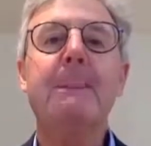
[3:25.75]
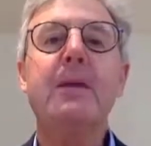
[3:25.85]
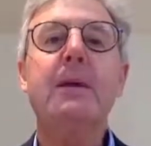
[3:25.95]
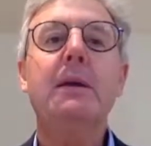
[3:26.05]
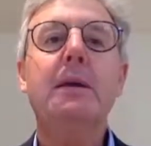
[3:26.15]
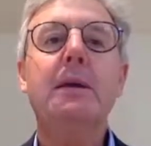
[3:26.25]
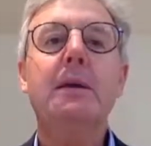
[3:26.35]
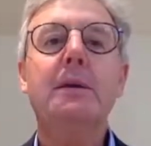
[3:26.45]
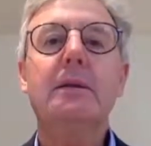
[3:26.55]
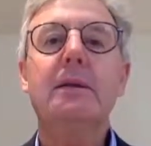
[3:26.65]

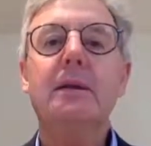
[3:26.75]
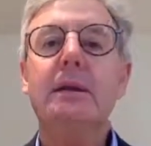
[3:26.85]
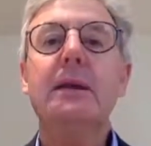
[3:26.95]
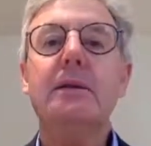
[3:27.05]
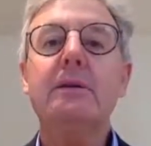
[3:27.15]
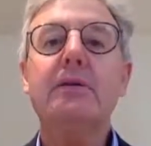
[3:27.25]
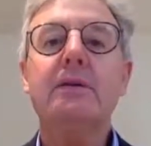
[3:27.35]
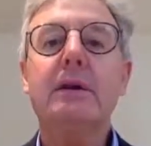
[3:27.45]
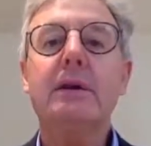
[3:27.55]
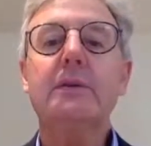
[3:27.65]
the
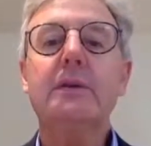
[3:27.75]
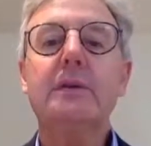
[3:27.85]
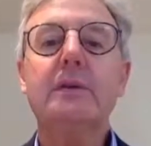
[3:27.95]
infrastructure,